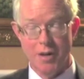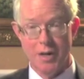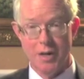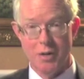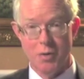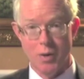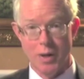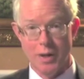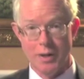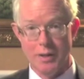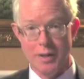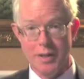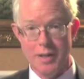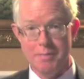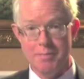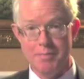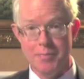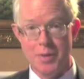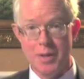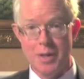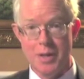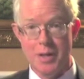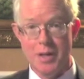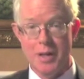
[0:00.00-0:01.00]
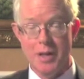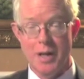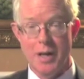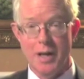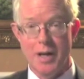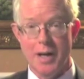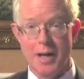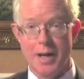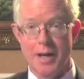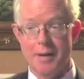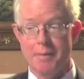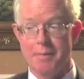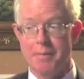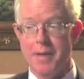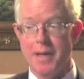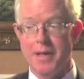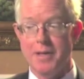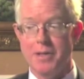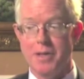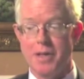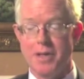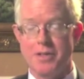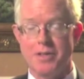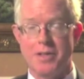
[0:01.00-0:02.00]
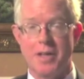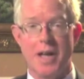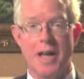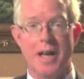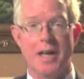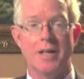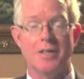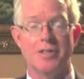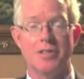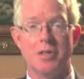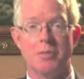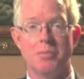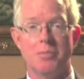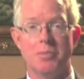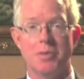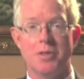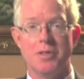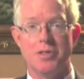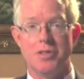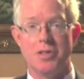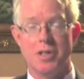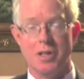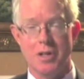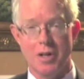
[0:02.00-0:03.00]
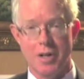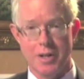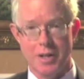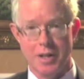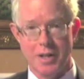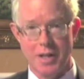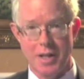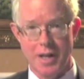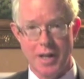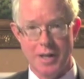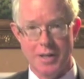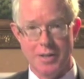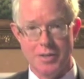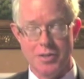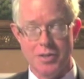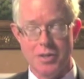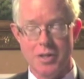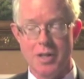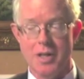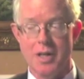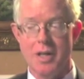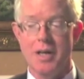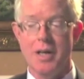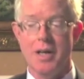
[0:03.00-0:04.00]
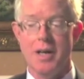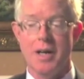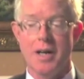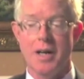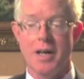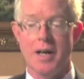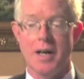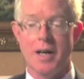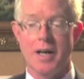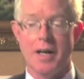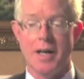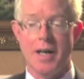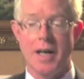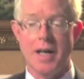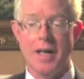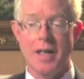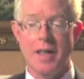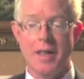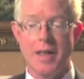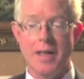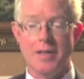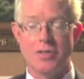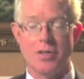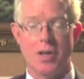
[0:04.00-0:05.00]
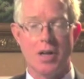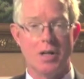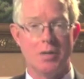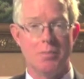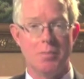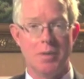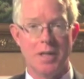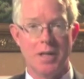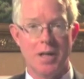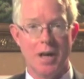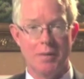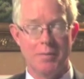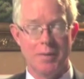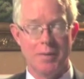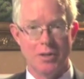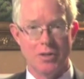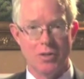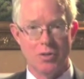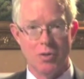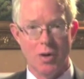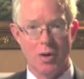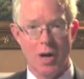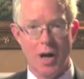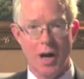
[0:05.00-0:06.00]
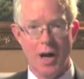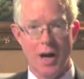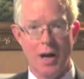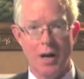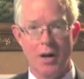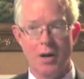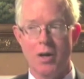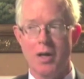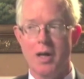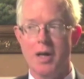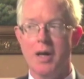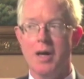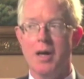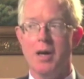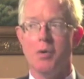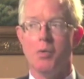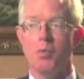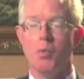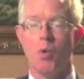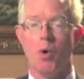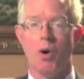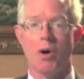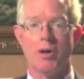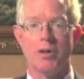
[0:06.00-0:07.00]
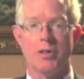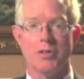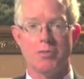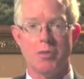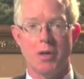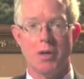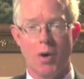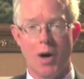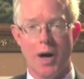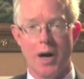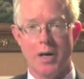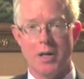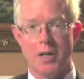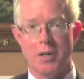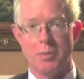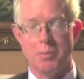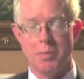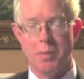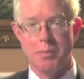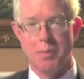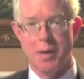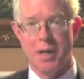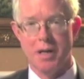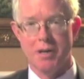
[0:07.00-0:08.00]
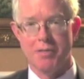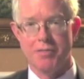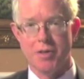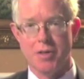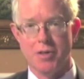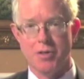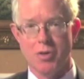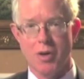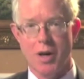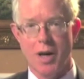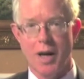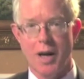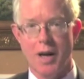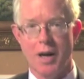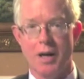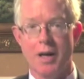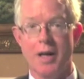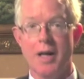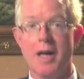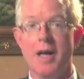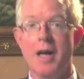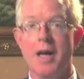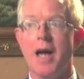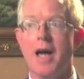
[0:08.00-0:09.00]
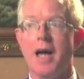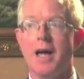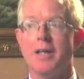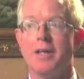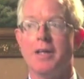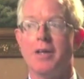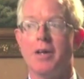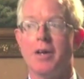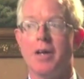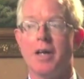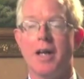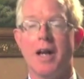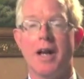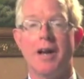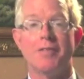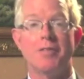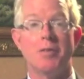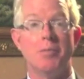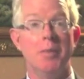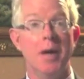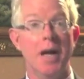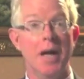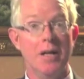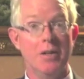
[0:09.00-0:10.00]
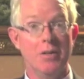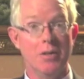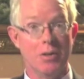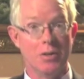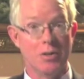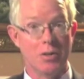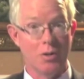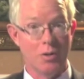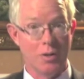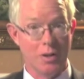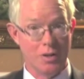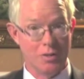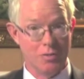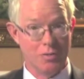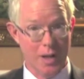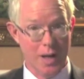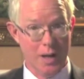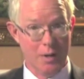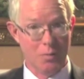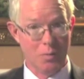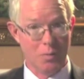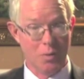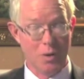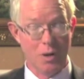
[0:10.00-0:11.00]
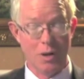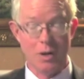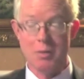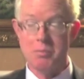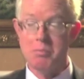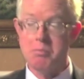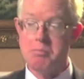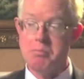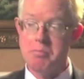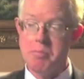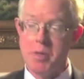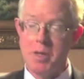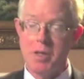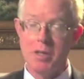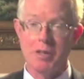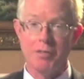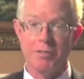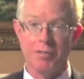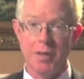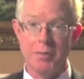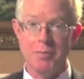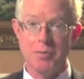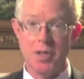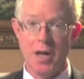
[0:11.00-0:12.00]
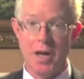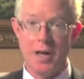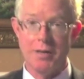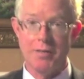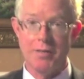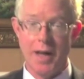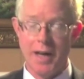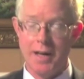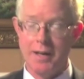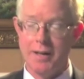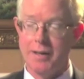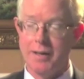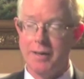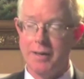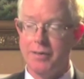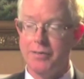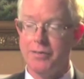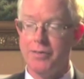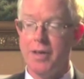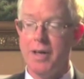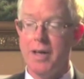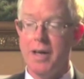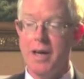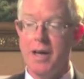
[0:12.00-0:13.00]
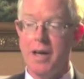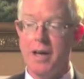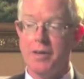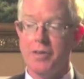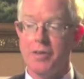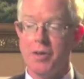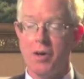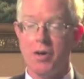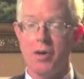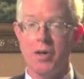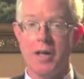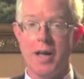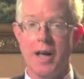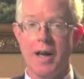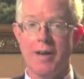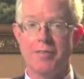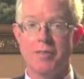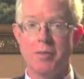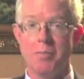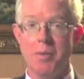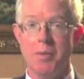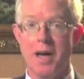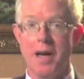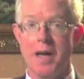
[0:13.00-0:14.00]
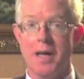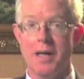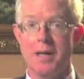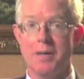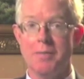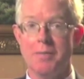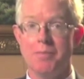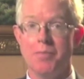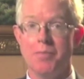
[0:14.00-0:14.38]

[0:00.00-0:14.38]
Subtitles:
quickly. They cannot simply sit on the case. It's going to be coming to trial. Work is required to prepare for trial, and they're going to have to pay their attorneys for that work. The flip side of that is they're going to have to pay